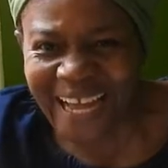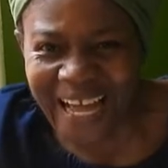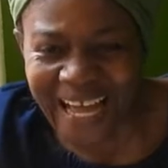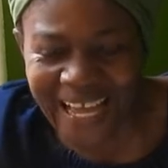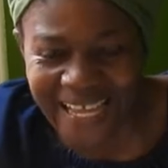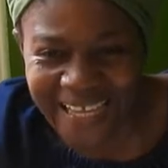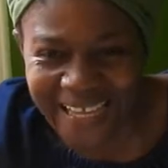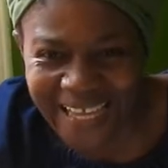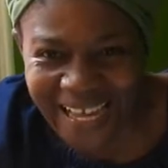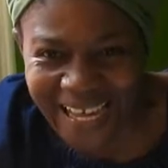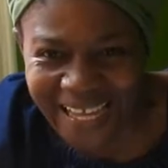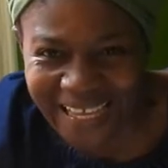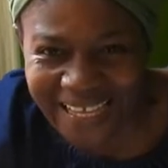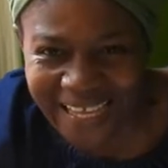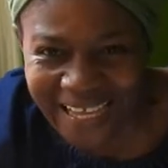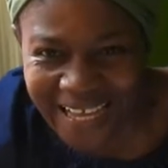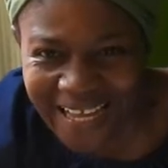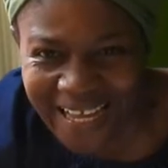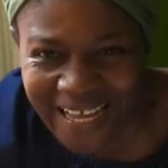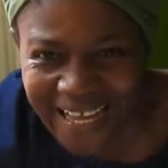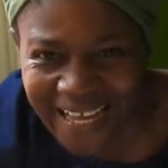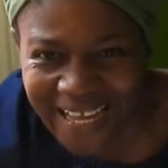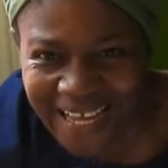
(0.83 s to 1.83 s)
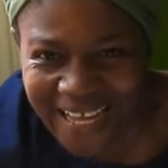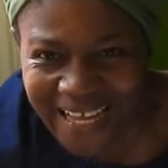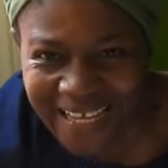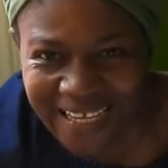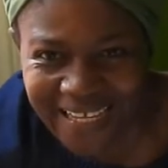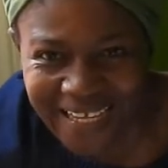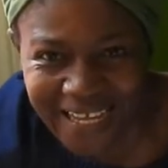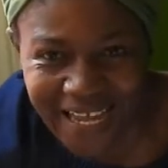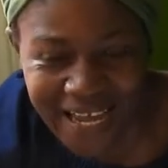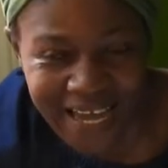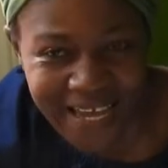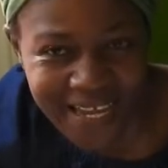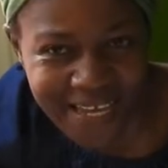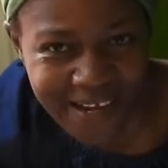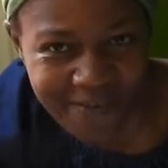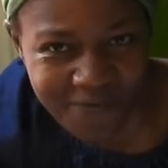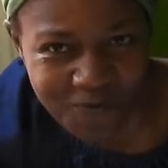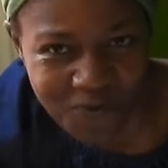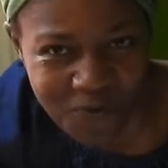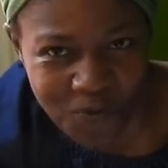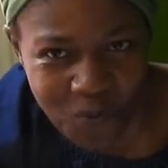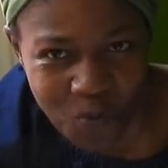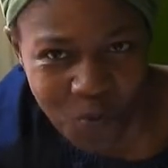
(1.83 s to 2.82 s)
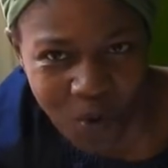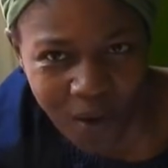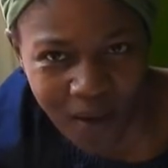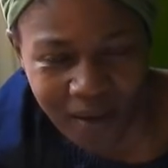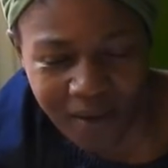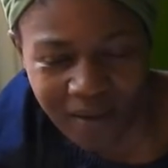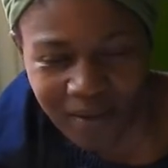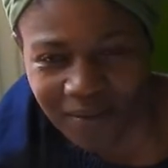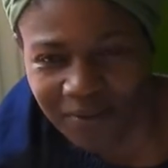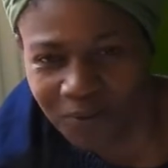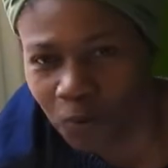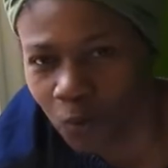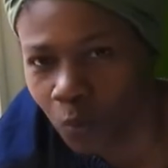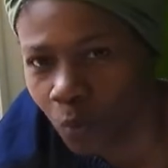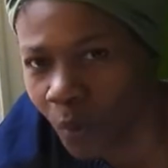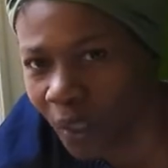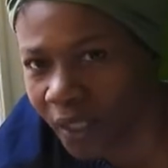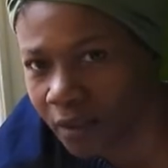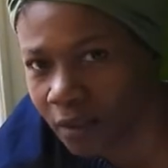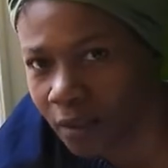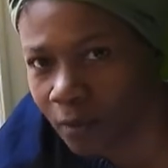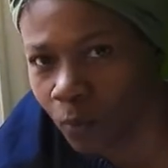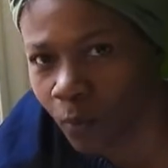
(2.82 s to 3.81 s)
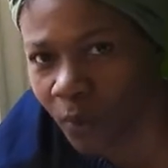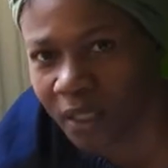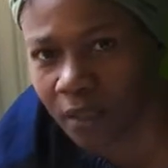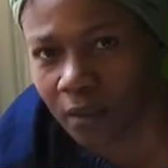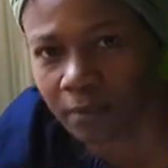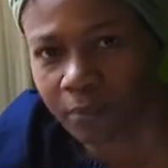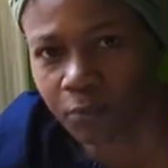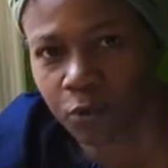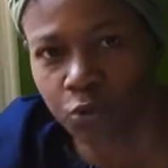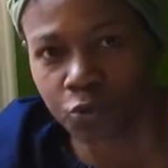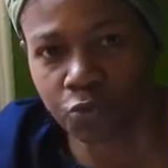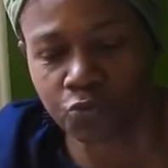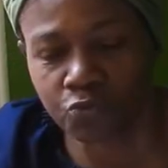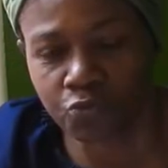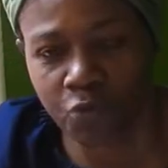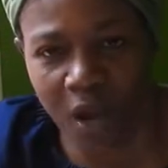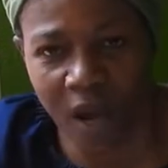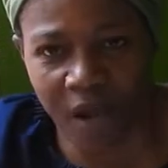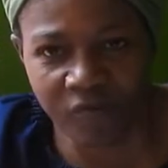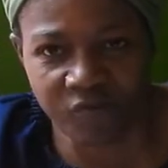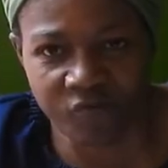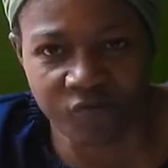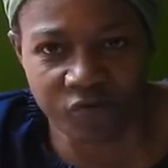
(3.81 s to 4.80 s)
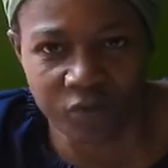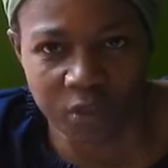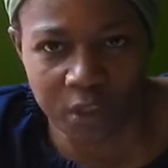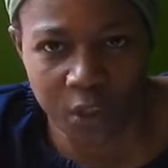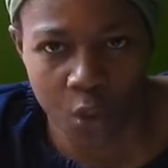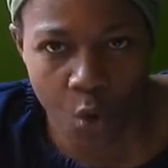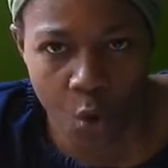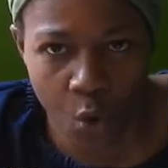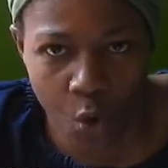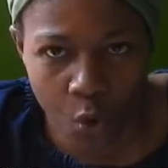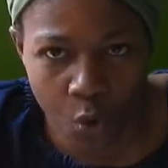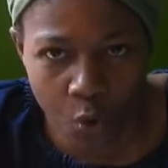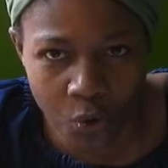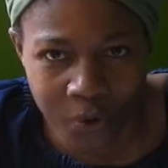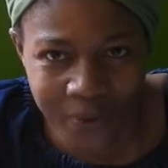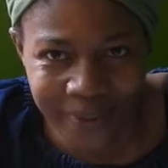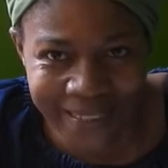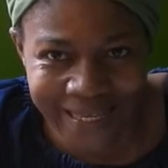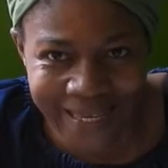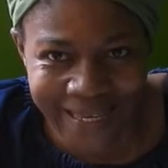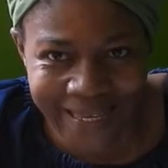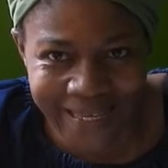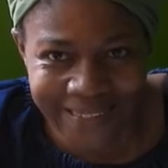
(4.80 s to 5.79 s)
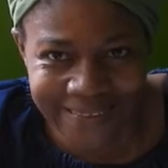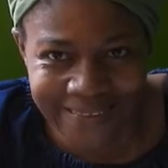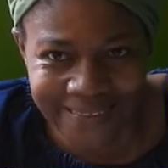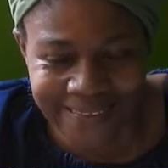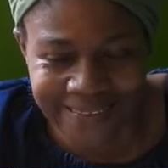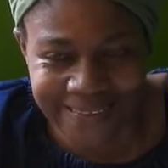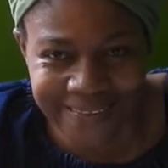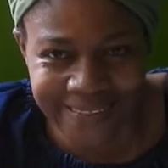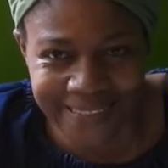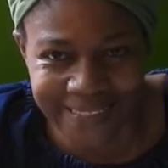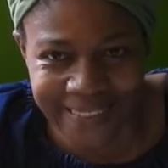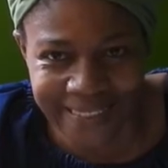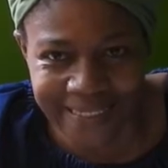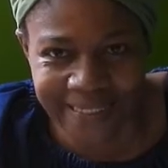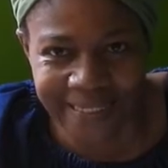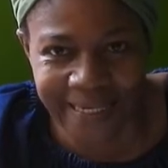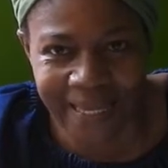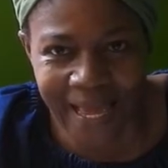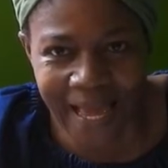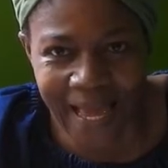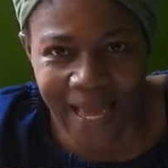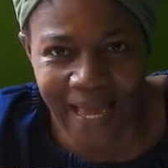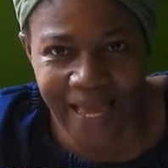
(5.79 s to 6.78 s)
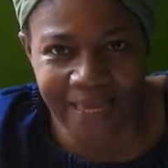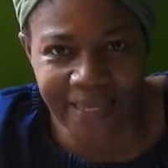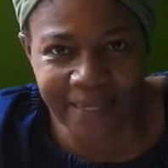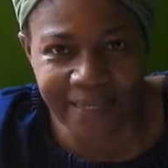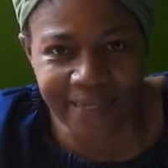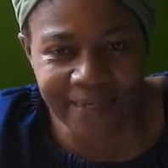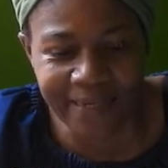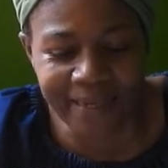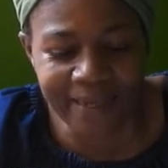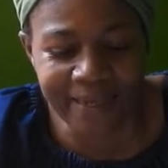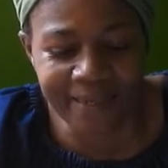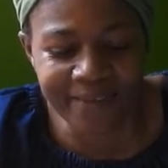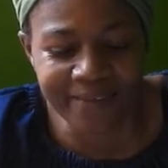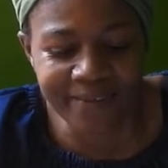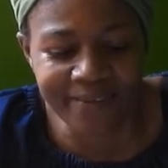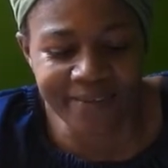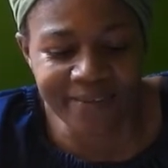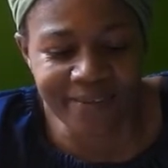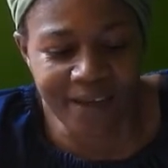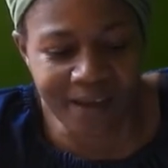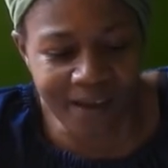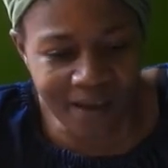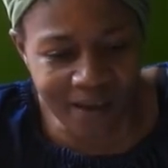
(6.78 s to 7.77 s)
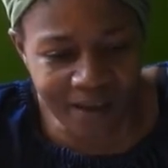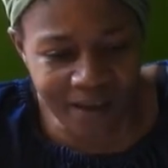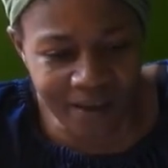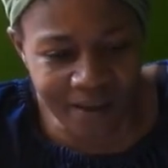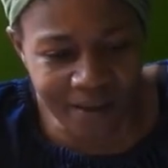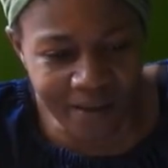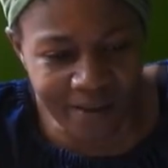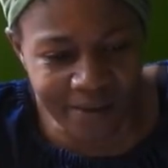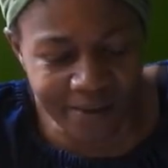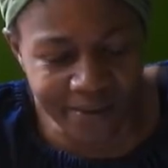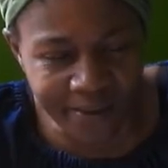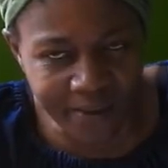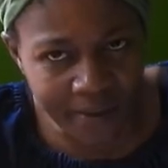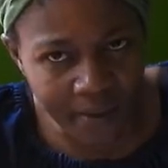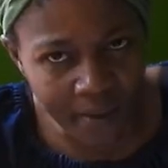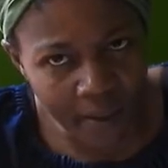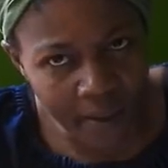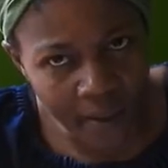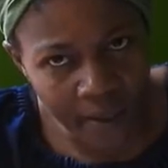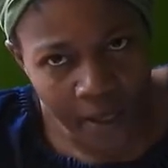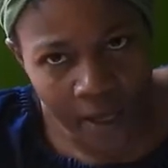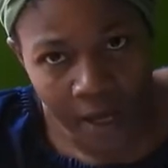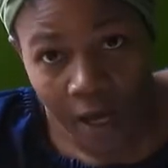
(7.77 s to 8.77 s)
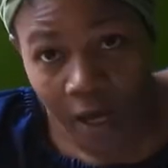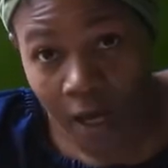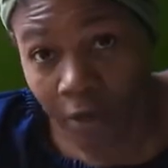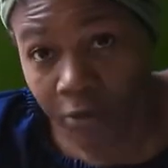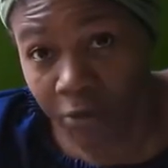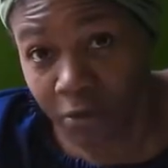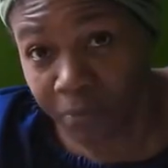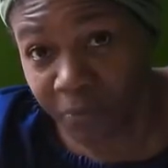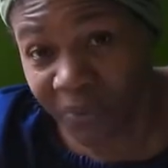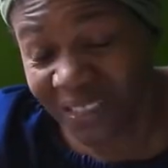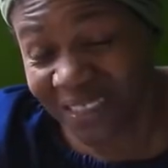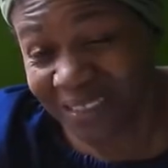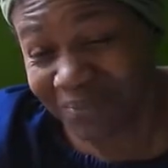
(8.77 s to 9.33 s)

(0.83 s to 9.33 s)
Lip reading: Hi everyone. Welcome to Rawfully Wholeness in I Yard. How you